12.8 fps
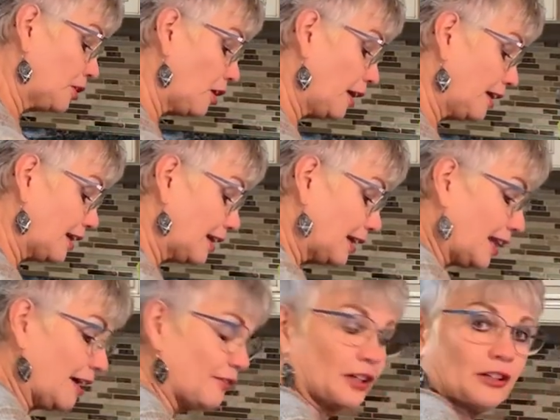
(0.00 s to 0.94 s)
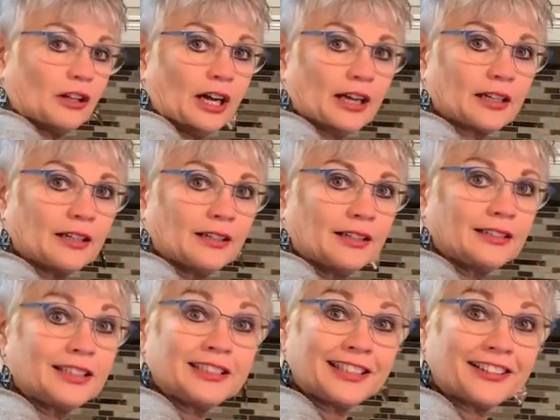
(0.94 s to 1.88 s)
it on at 11 o'clock.
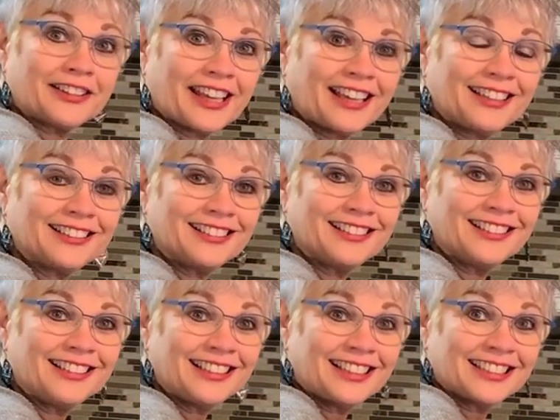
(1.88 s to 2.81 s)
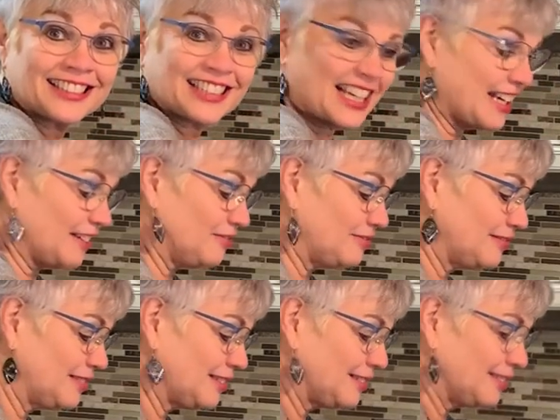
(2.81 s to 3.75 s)
Did you hear that? It's kind of,
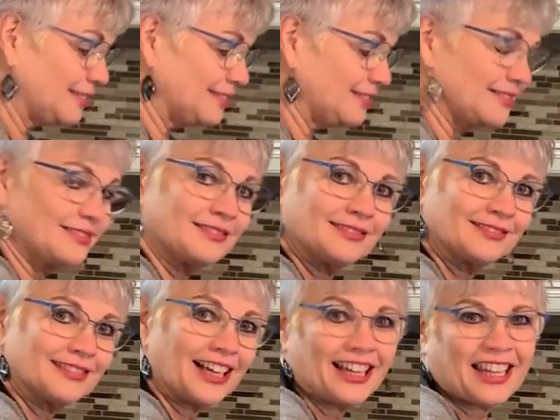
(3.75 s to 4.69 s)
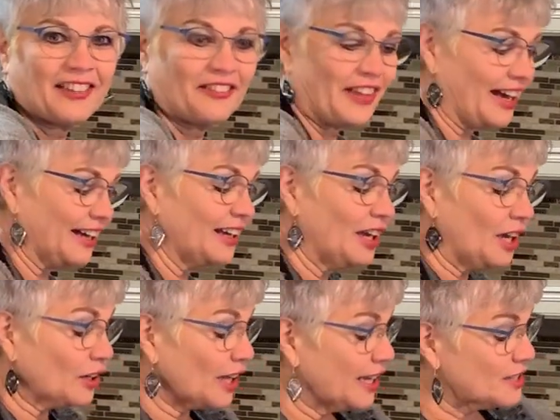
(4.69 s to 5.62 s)
I love that.
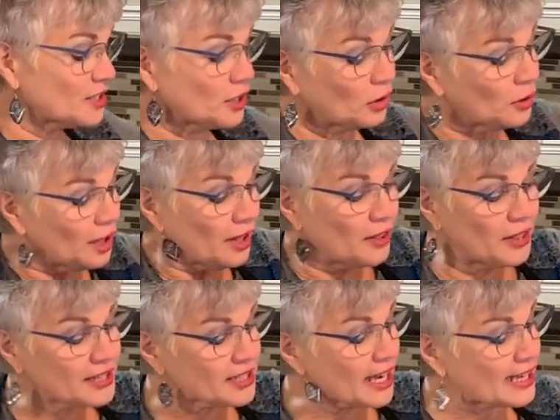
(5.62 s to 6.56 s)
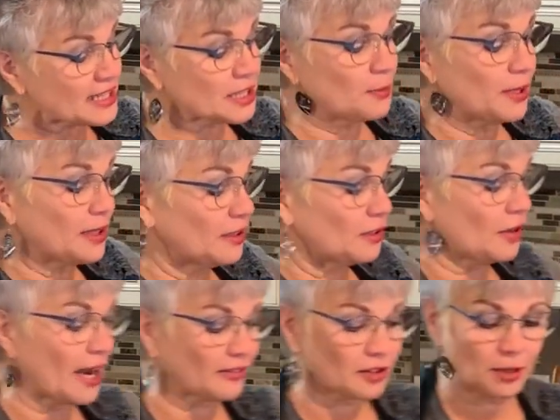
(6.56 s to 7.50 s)
Okay, so this has to be, you
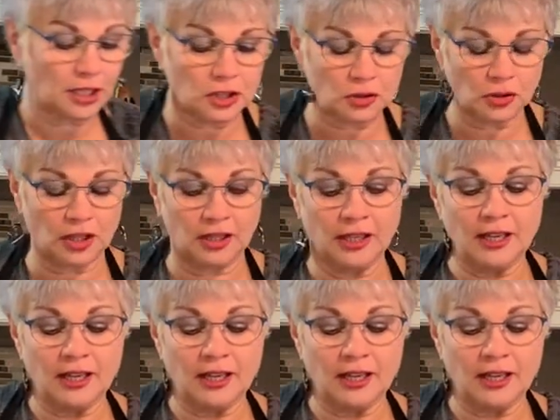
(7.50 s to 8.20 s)
have to make sure